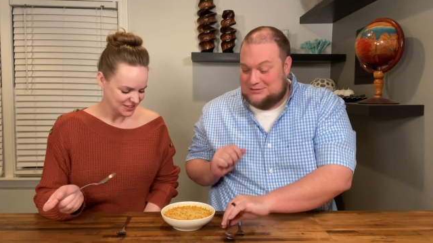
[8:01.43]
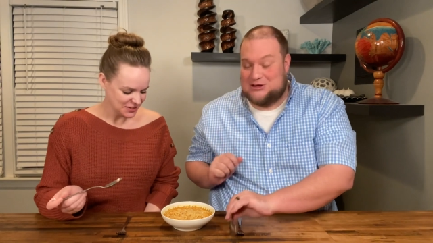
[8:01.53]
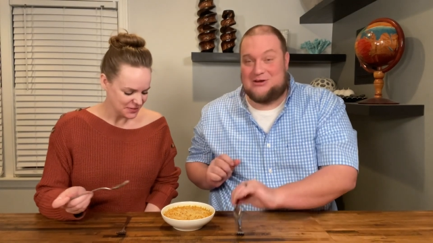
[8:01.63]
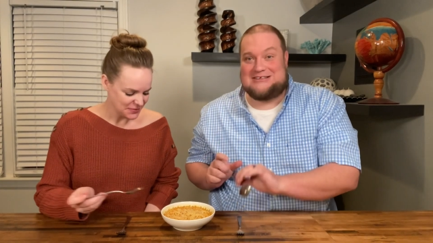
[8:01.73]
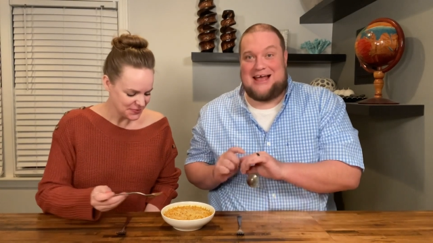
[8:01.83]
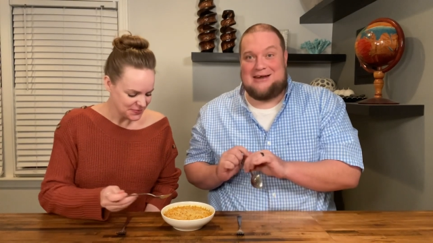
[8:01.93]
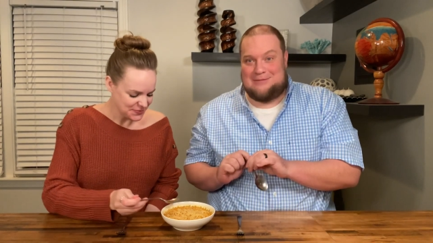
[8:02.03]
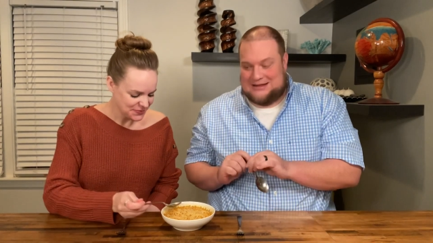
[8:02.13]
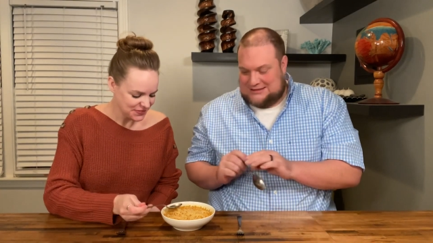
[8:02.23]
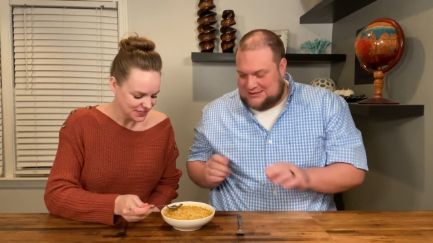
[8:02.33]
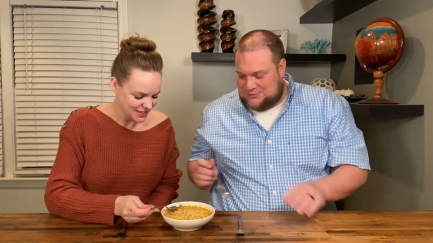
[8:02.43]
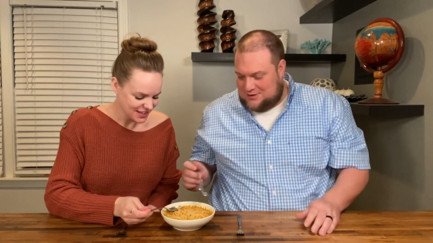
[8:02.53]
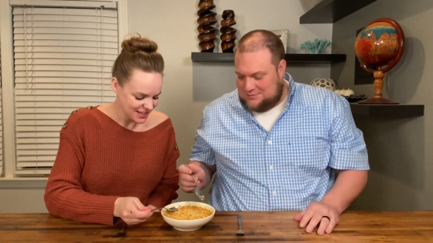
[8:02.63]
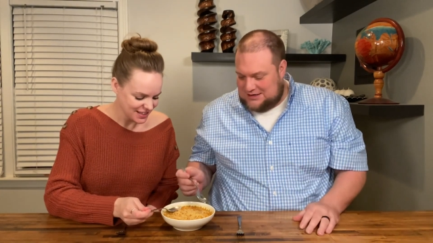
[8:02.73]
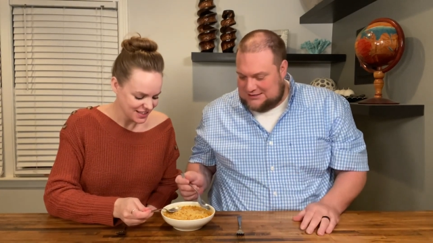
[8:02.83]
Speaker 1: excited about this one
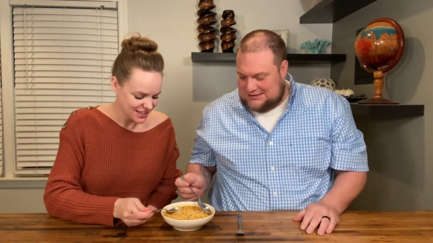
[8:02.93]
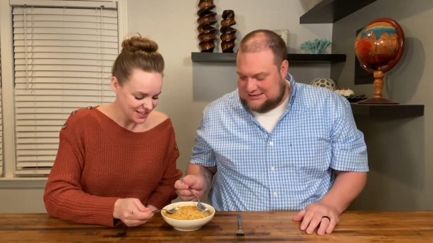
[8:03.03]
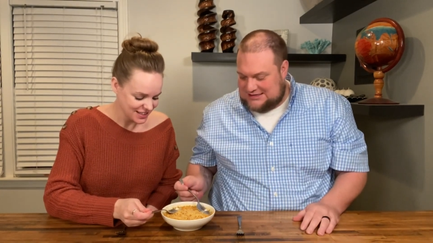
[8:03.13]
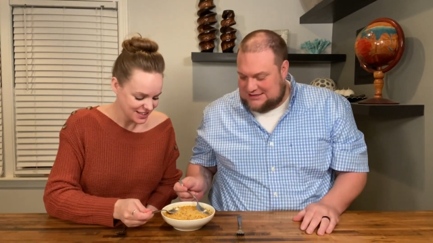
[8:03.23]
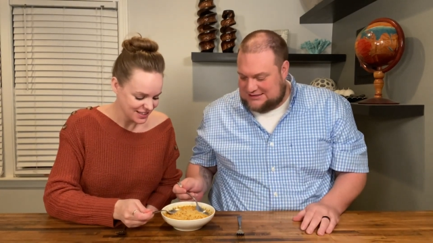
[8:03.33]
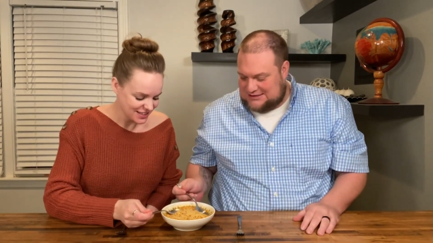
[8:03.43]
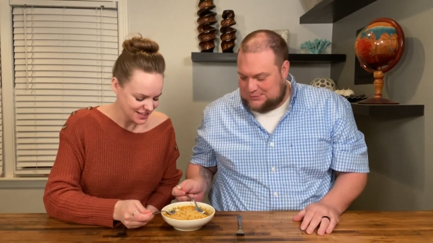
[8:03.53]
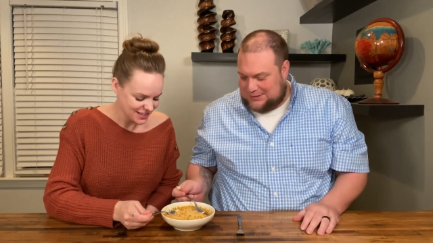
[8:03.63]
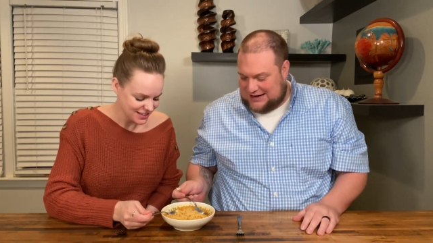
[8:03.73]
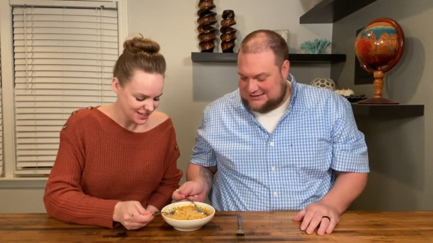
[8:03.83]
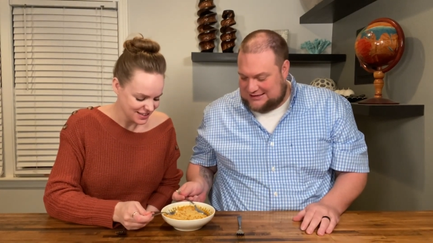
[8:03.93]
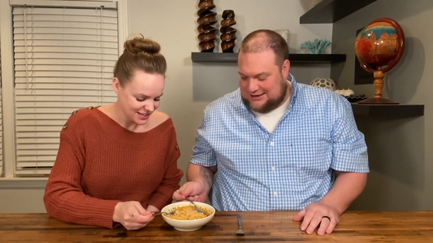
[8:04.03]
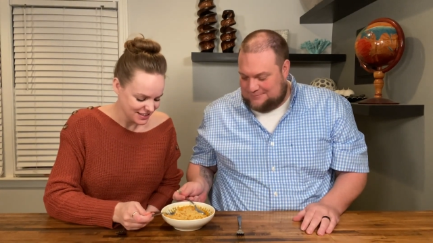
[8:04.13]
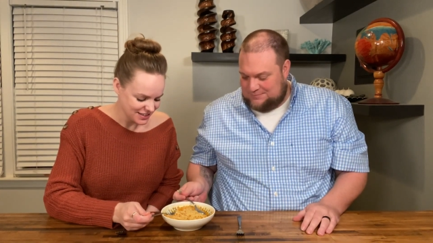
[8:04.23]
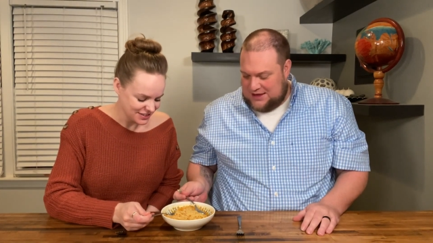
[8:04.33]
because it says it's spicy,
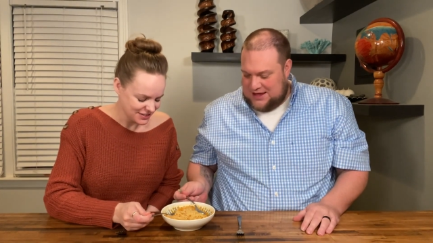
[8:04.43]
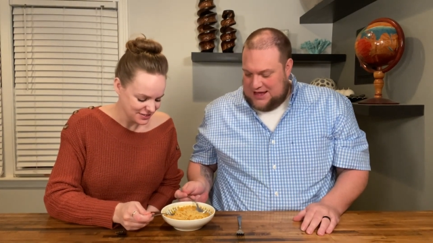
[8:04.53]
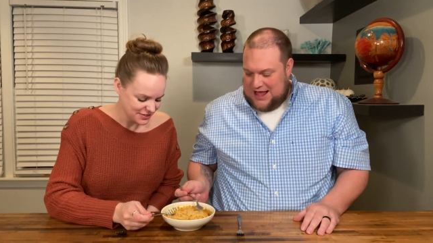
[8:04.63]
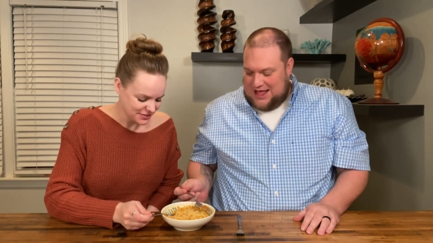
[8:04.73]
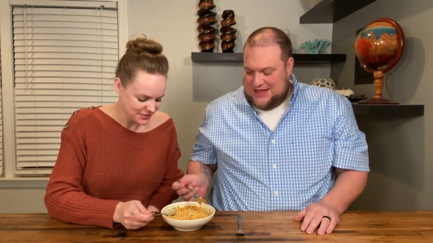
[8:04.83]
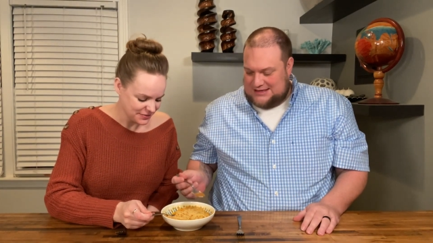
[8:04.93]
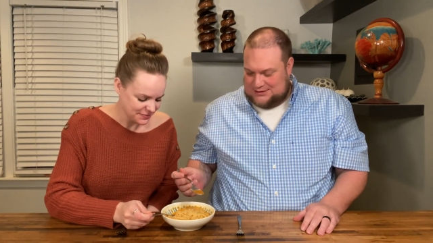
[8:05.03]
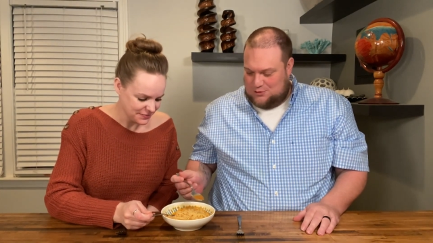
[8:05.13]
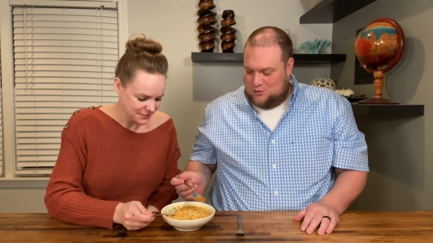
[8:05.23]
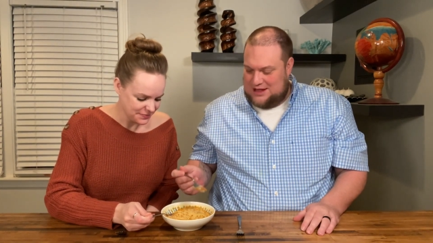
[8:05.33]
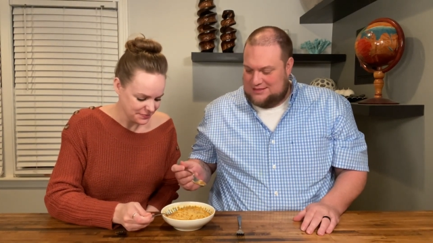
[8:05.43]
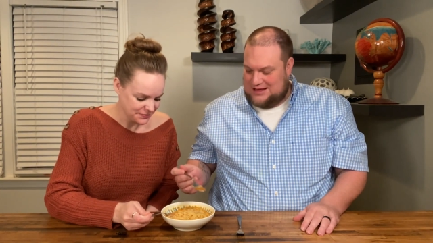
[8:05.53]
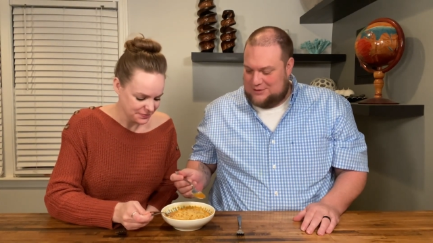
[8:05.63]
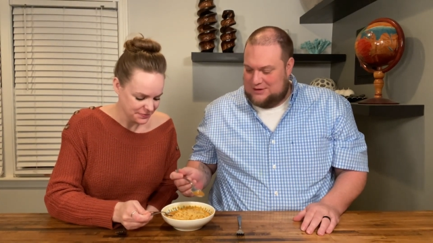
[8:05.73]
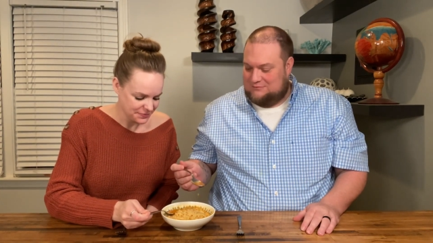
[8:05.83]
and that's the one thing
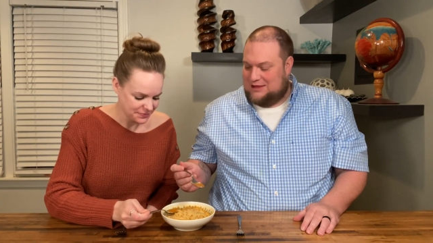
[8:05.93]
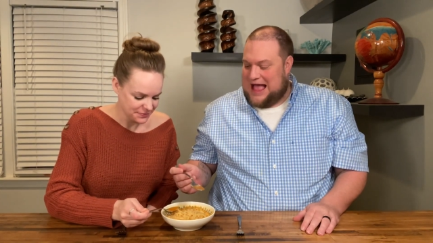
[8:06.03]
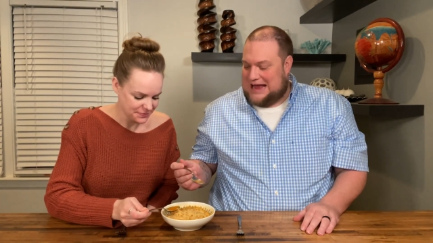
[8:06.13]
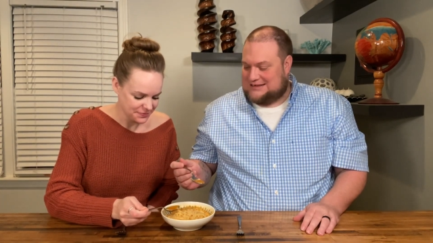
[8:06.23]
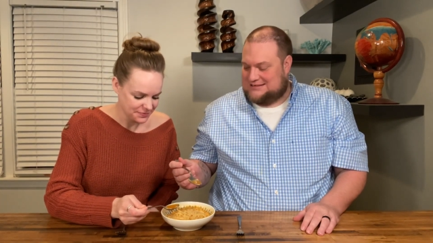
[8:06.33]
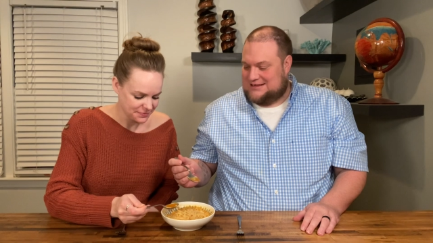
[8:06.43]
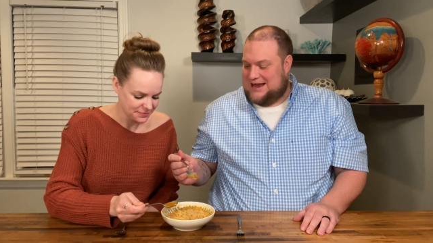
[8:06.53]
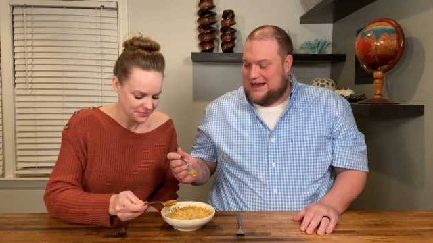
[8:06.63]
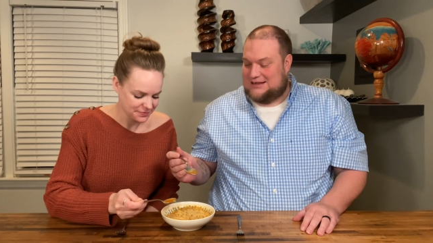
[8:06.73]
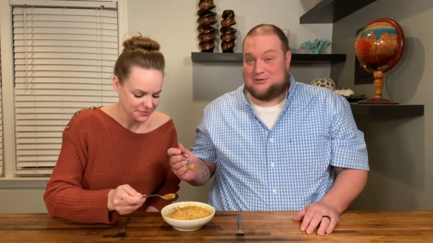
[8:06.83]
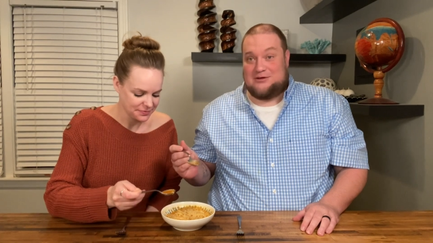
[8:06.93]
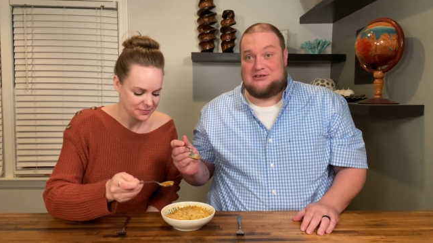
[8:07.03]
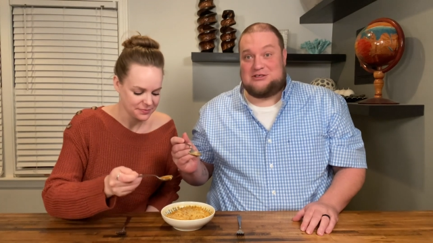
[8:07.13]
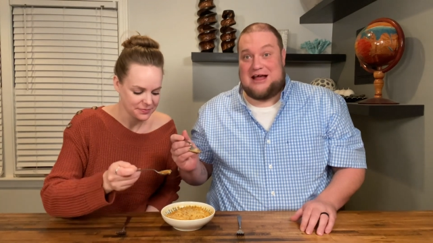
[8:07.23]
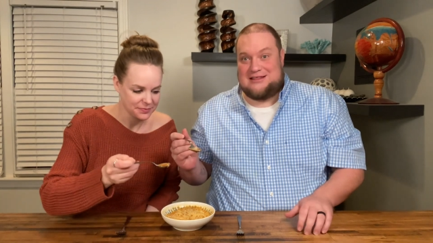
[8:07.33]
we've lacked today. So we're going to
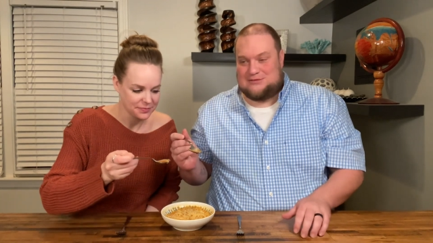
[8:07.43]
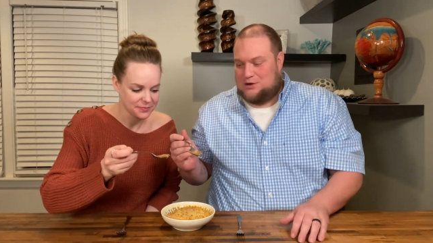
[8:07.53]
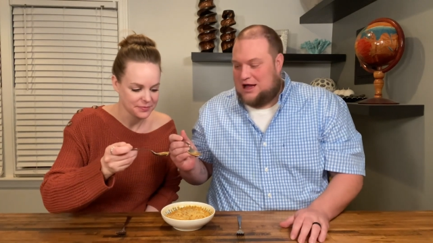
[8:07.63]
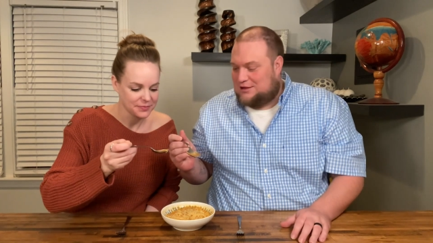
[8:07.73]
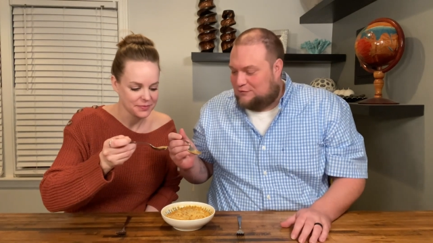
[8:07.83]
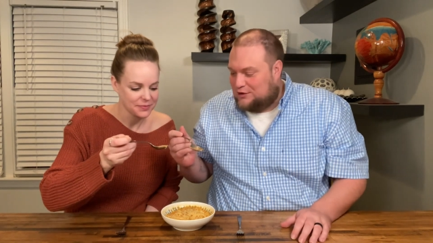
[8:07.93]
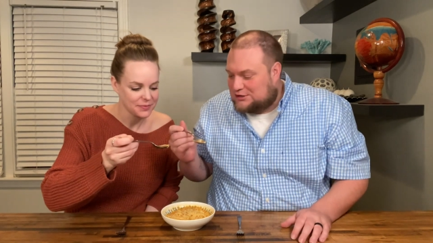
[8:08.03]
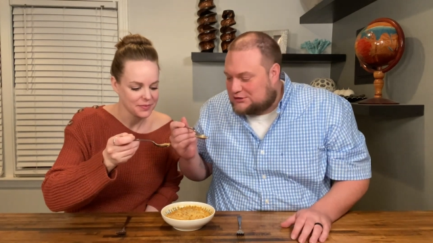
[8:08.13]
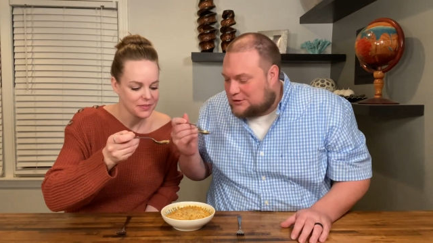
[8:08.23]
try this broth first.